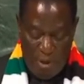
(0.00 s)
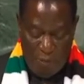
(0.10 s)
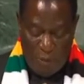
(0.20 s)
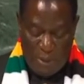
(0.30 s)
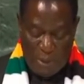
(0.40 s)

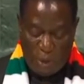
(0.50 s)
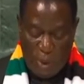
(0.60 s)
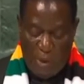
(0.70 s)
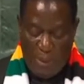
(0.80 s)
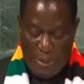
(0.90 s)
for the
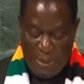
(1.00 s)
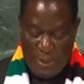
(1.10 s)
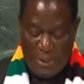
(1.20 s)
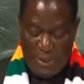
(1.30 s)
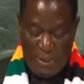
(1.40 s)

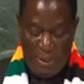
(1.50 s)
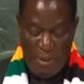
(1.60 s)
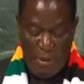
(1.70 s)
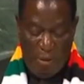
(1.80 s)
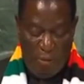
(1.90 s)
enjoyment
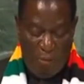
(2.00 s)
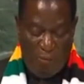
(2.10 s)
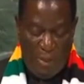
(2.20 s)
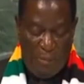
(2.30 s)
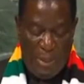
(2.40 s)
of the
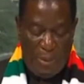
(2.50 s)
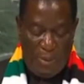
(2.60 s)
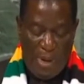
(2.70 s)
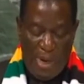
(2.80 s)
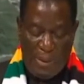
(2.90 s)

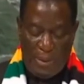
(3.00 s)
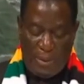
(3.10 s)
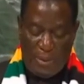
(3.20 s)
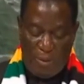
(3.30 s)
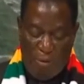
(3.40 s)
fundamental
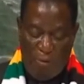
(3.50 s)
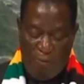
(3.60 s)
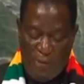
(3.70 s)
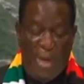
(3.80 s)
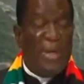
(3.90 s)
rights
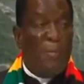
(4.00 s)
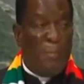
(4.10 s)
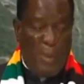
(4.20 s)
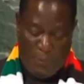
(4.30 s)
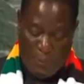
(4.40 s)
of any
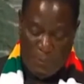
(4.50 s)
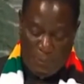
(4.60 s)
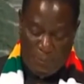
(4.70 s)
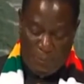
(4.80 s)
people.